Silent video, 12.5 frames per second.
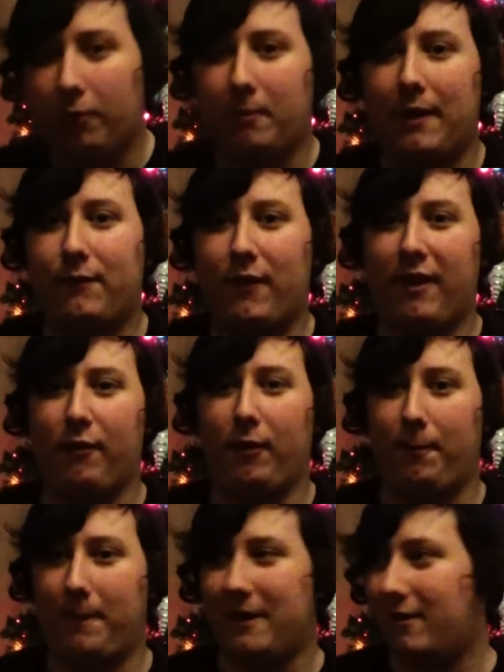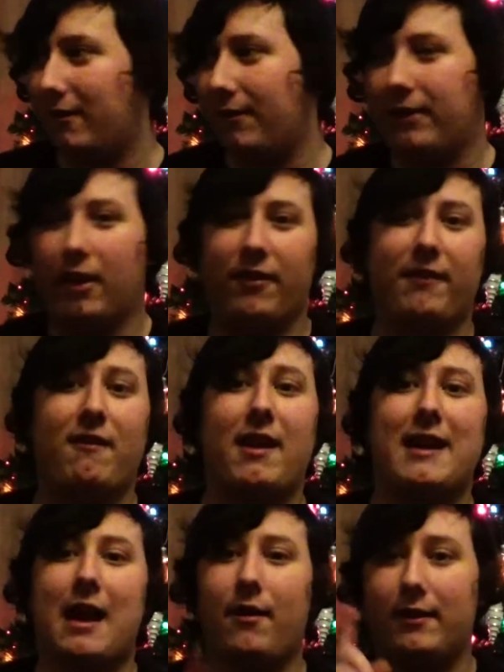of my favourite pieces of clothing
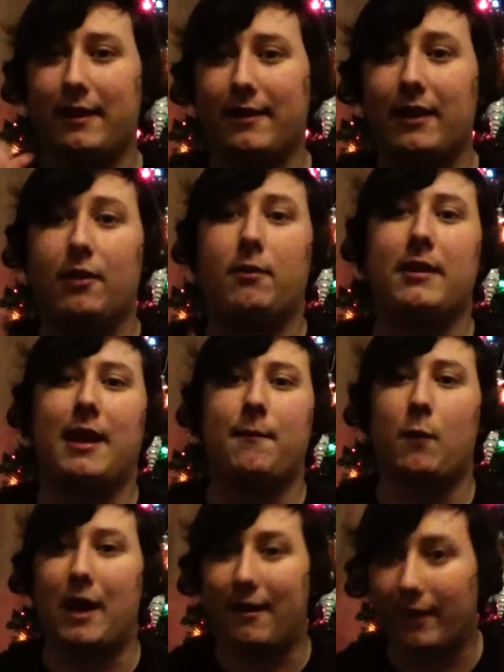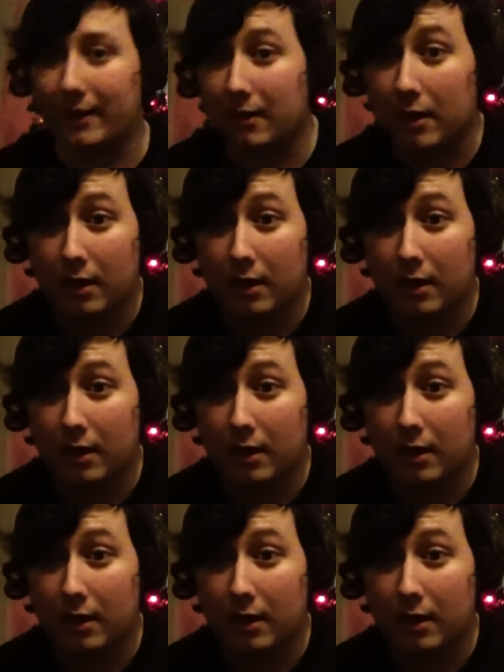right now. And then the other one that I'm wearing